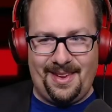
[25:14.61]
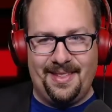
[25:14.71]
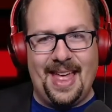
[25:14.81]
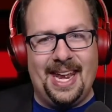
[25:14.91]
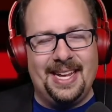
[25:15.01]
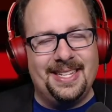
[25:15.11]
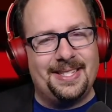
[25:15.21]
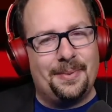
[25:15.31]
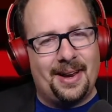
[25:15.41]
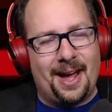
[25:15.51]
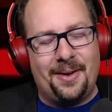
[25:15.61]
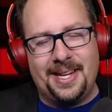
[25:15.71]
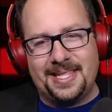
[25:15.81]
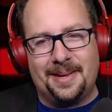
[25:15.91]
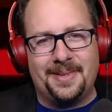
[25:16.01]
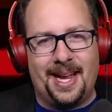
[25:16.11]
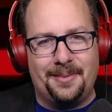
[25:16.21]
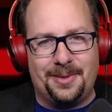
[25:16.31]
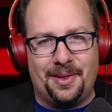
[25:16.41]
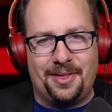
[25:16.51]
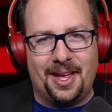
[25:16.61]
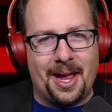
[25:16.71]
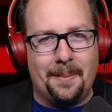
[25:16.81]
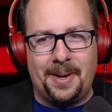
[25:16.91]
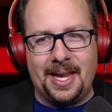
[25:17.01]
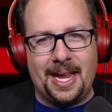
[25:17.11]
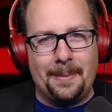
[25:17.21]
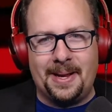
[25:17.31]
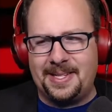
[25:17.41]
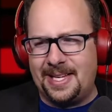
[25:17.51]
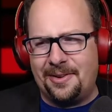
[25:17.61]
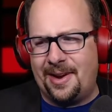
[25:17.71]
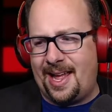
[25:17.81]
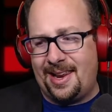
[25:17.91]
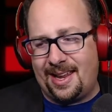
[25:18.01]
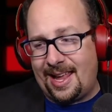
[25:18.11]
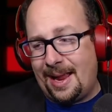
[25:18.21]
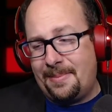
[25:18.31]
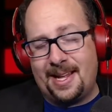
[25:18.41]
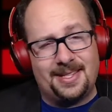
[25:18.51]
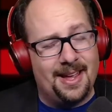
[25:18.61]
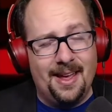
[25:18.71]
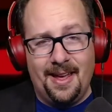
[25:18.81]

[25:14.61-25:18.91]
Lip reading: that is how it is sometimes with the company keeping secret, and a game that's